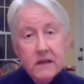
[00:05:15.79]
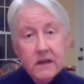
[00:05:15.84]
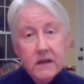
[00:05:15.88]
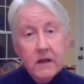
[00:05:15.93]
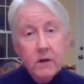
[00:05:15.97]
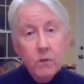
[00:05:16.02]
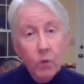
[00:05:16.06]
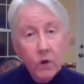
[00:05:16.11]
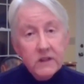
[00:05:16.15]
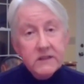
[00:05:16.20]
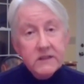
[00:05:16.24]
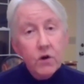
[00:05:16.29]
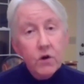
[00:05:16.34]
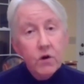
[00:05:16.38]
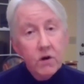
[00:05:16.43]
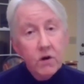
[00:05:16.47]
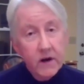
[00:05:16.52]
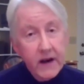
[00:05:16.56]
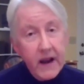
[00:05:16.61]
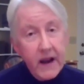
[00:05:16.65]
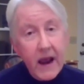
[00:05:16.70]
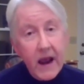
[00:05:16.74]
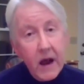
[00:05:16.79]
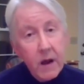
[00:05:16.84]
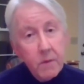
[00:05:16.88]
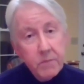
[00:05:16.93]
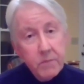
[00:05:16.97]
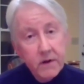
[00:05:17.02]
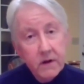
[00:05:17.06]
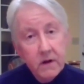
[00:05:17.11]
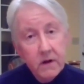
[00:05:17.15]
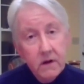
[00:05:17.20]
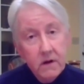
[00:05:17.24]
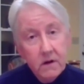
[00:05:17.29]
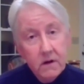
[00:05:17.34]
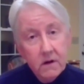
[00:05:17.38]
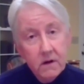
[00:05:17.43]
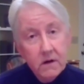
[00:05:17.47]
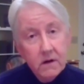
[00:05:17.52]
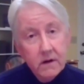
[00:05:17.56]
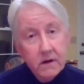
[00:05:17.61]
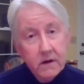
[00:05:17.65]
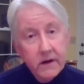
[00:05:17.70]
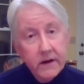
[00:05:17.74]
and what's going to happen
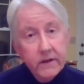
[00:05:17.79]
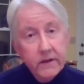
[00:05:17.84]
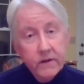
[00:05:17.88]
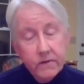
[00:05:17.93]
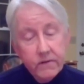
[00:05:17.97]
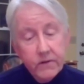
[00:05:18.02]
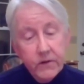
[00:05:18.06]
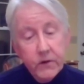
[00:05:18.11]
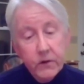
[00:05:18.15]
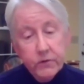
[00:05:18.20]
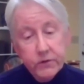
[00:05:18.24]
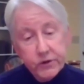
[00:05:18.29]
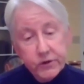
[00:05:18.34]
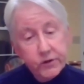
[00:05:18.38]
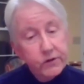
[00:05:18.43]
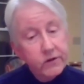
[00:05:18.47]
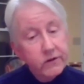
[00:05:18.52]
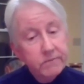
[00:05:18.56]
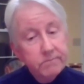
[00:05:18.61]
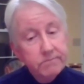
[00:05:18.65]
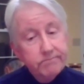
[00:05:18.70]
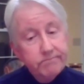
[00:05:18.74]
in the future.